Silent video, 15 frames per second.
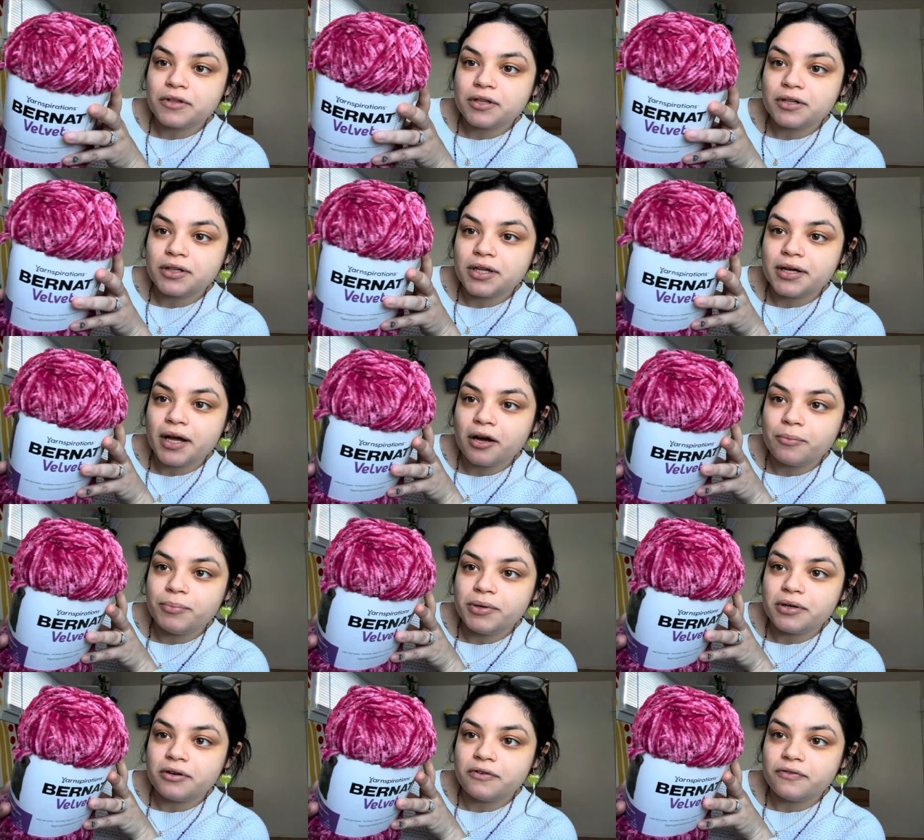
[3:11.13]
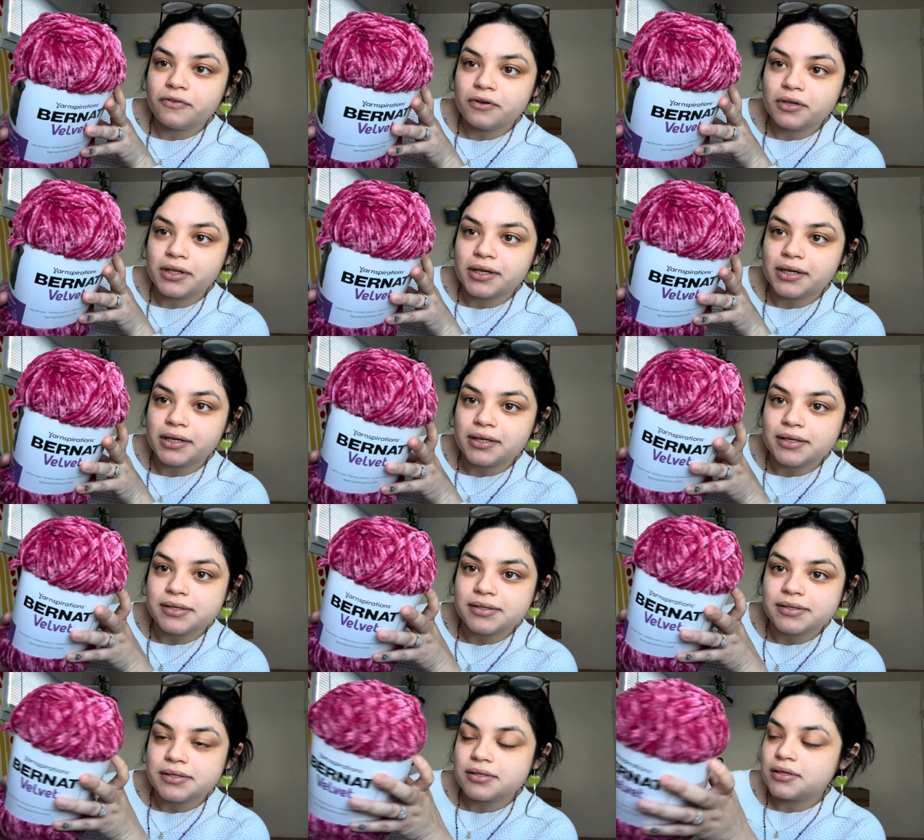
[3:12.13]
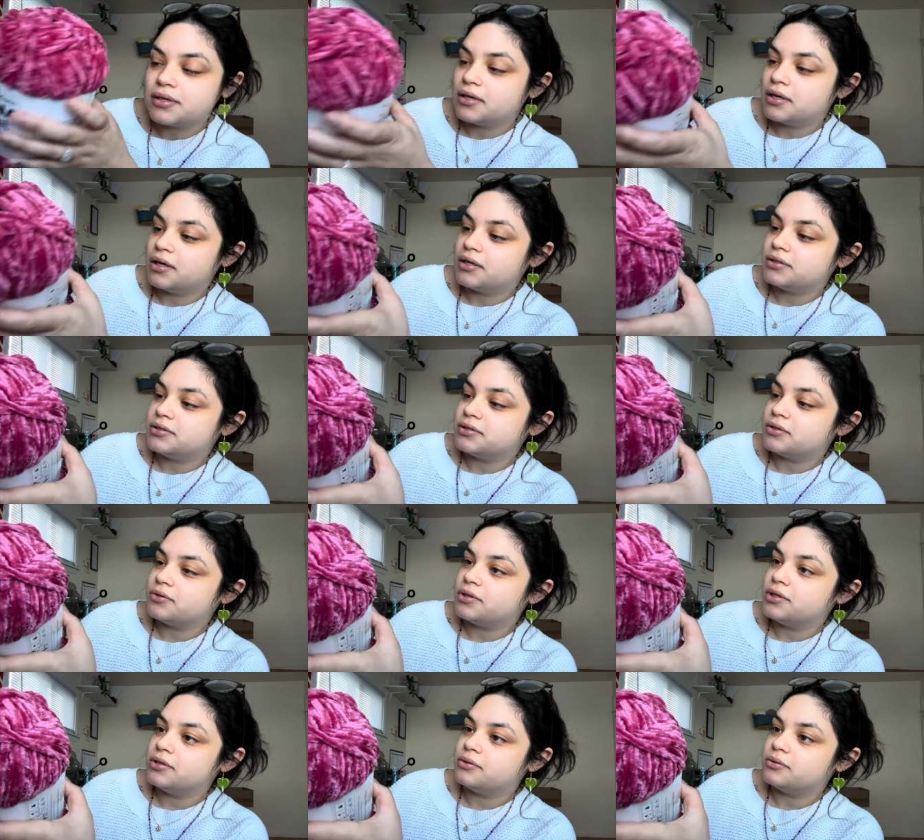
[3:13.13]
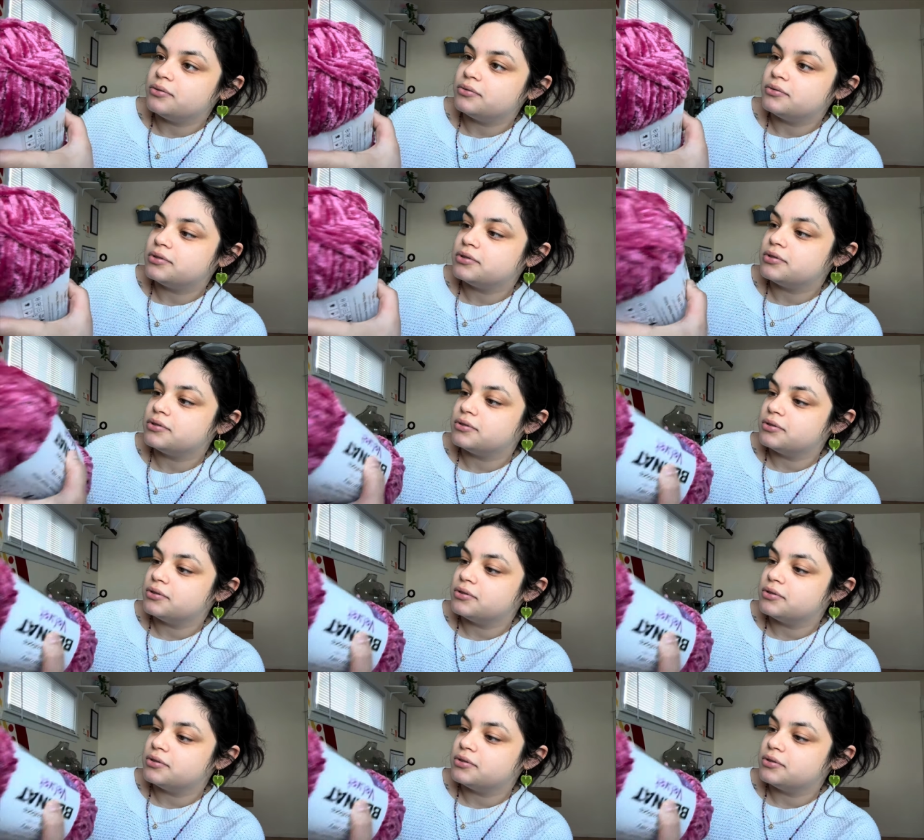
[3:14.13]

Look how beautiful it is. It's so cute.